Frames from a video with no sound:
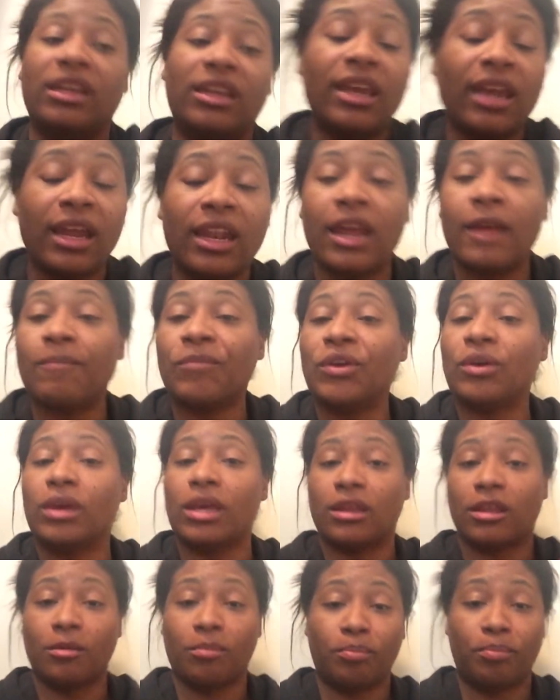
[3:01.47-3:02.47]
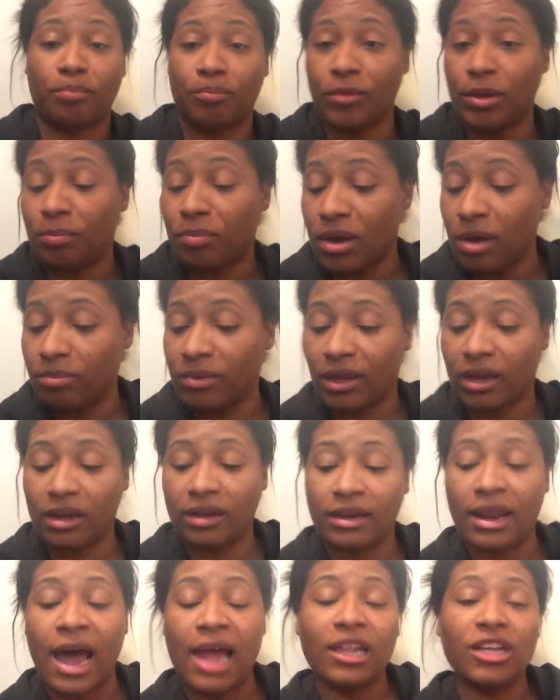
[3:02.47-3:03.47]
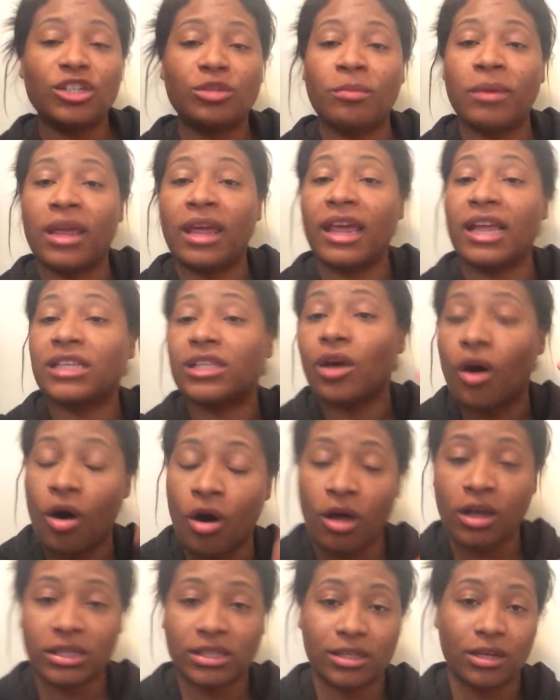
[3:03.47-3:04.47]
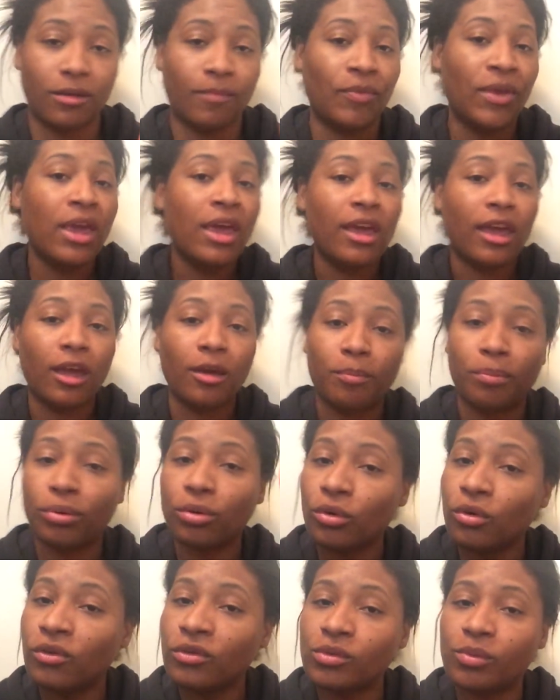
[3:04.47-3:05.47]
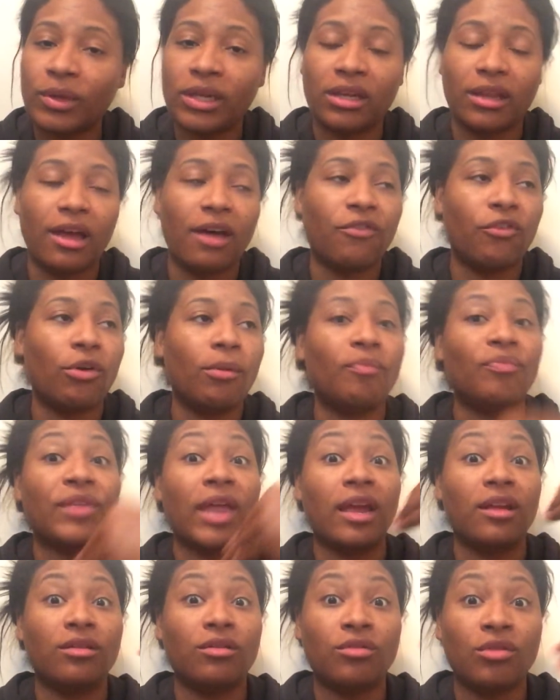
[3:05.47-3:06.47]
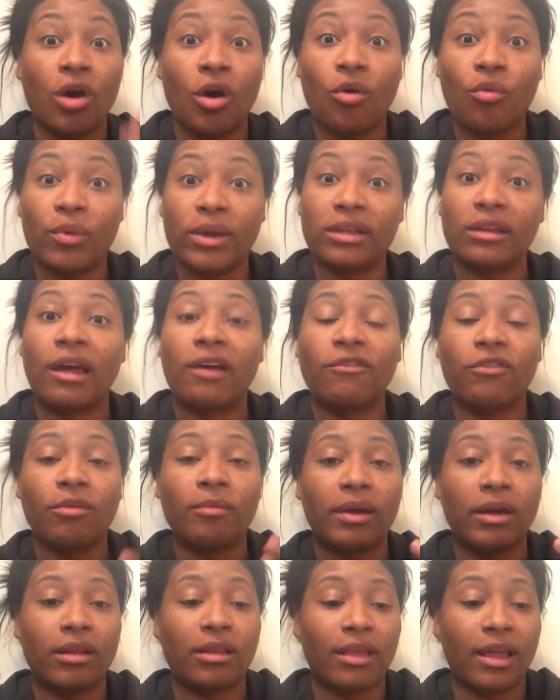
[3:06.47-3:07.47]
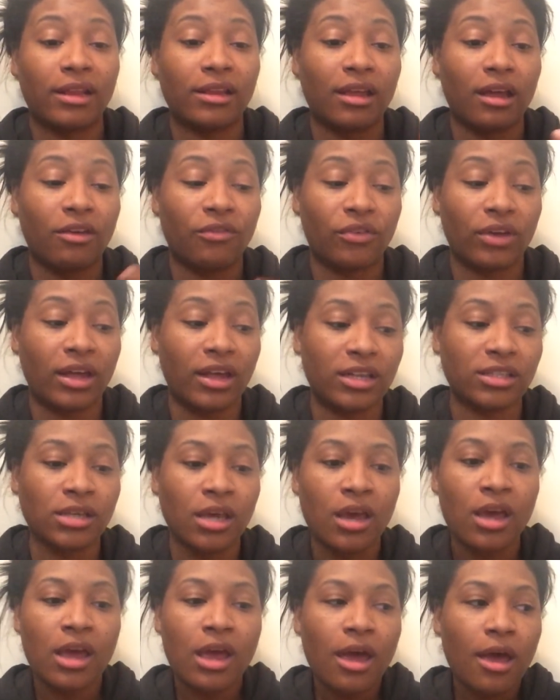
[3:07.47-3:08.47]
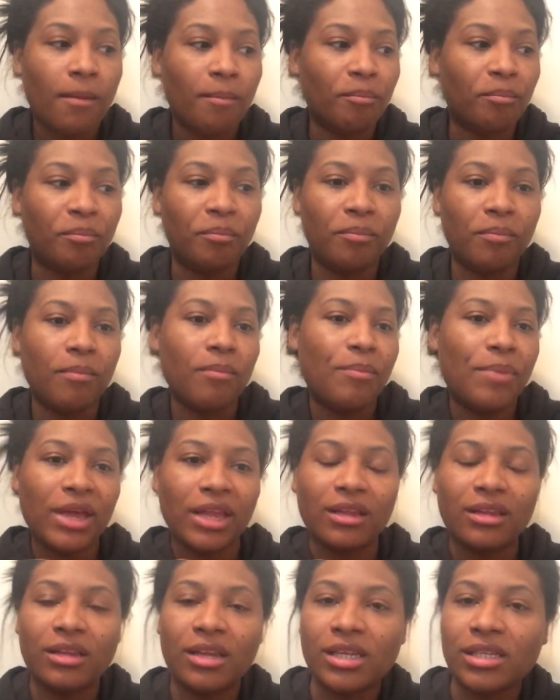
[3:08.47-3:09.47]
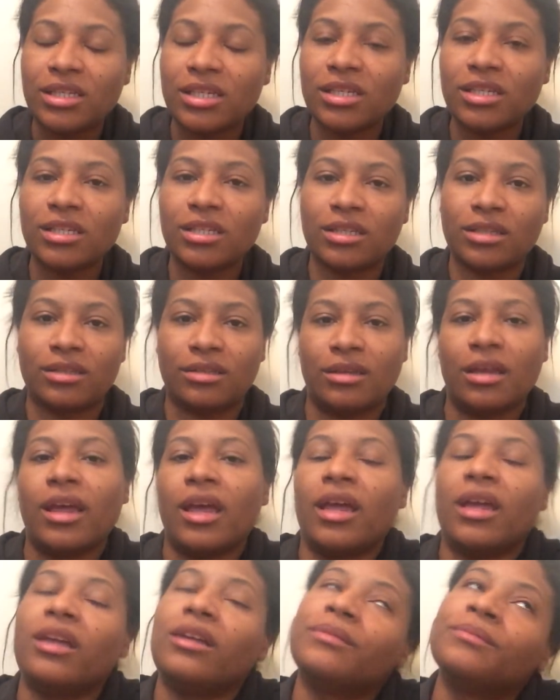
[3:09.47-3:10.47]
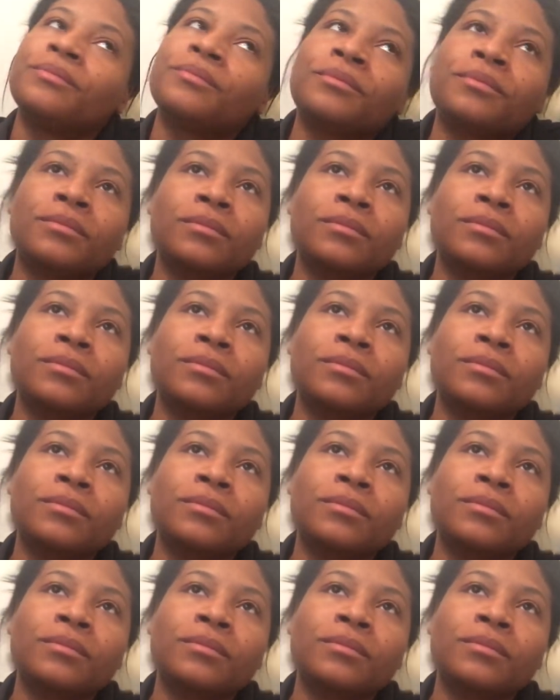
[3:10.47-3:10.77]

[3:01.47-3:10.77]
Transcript: get it. You get the, the public acknowledgement. It's awesome. It proves we love them. They know we love them and they love us. But this is like,